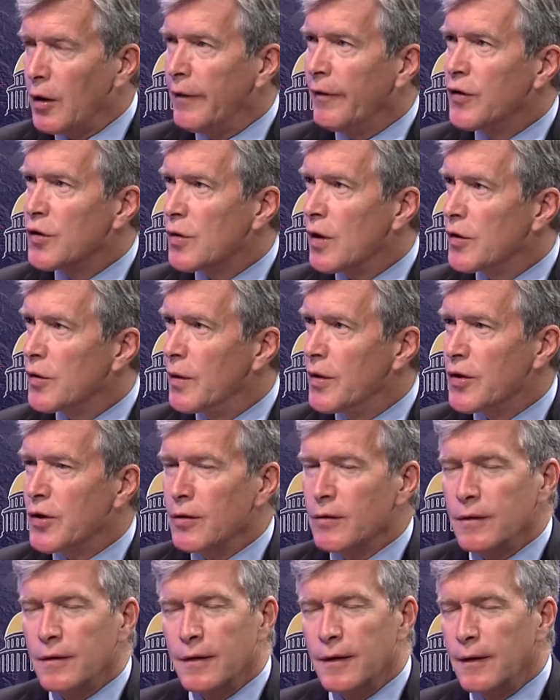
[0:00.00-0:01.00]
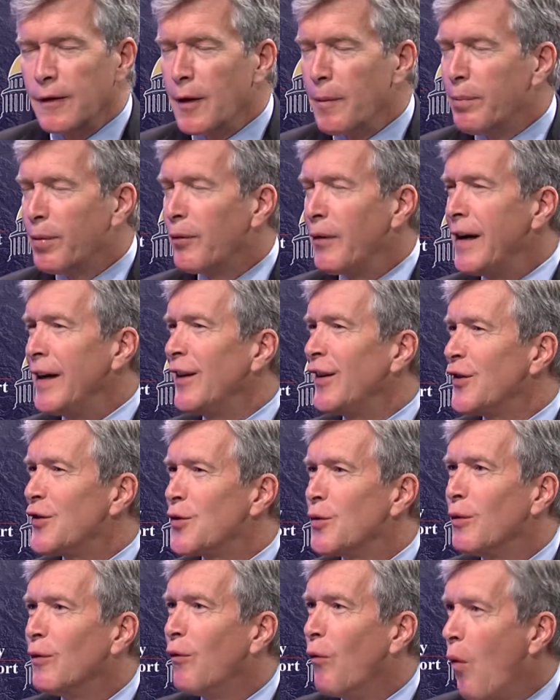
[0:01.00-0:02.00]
infrastructure issue, the perennial issue of